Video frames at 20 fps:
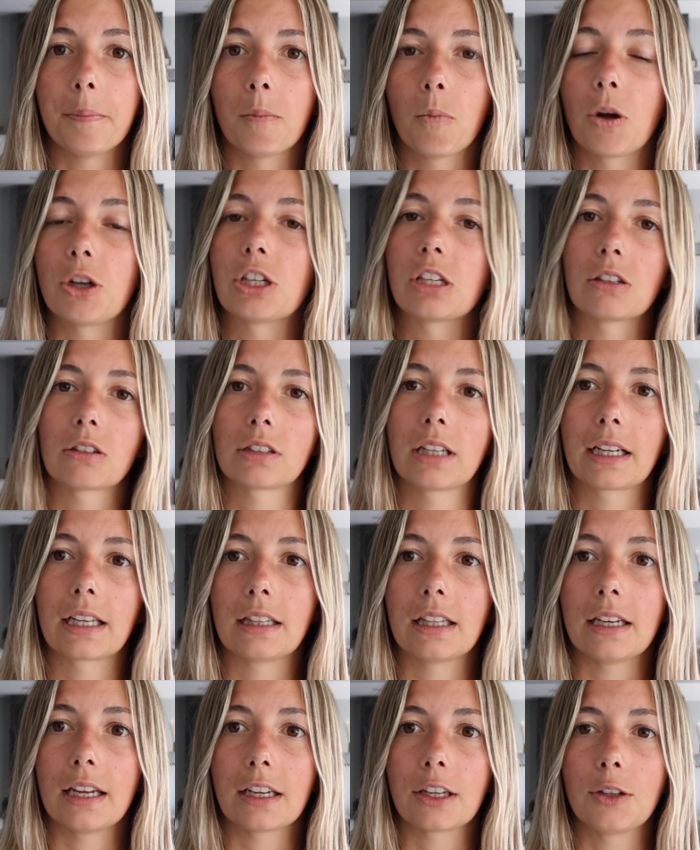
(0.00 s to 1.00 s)
what she looked like in
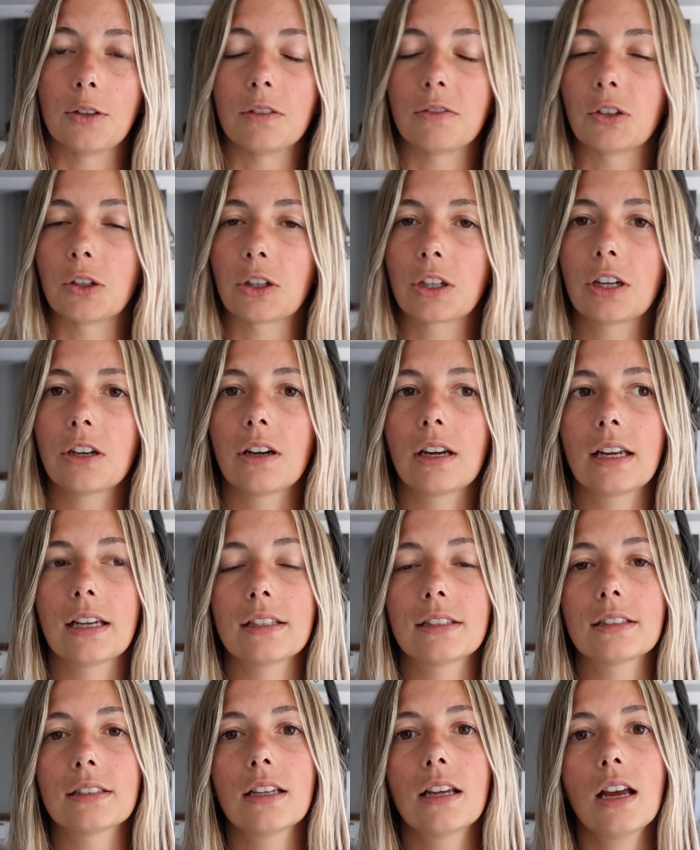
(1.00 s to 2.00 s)
the NICU if you're
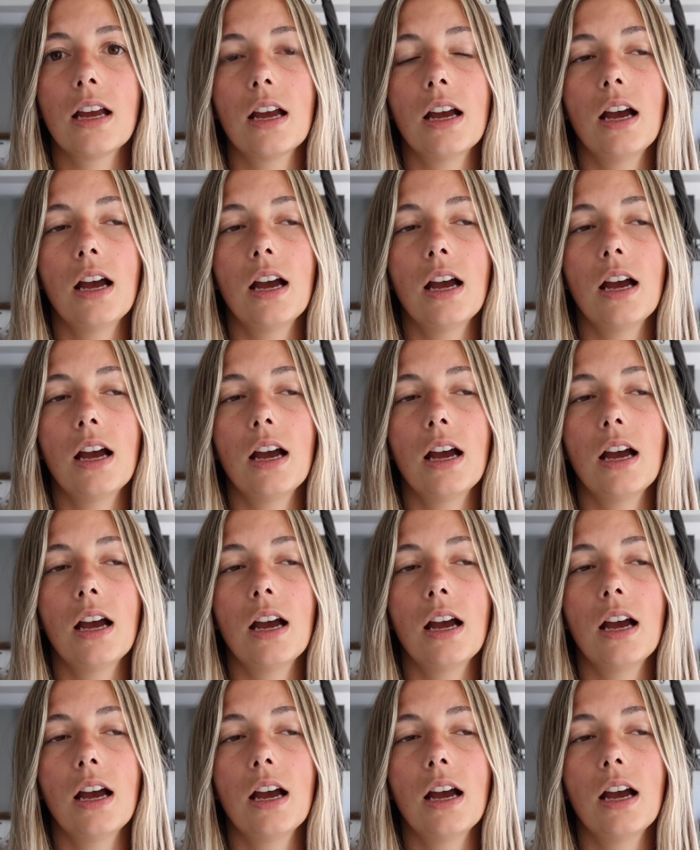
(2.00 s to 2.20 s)
curious.